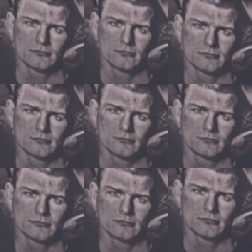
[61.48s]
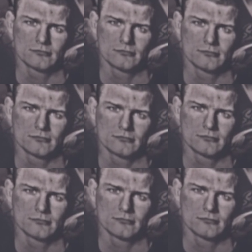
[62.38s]

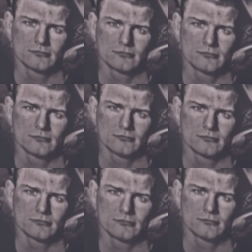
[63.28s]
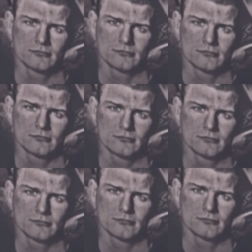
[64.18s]

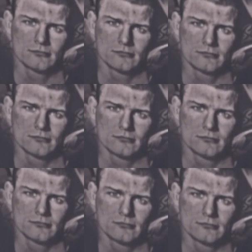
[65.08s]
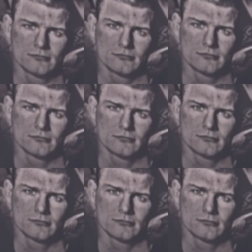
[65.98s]
The person shown says nothing.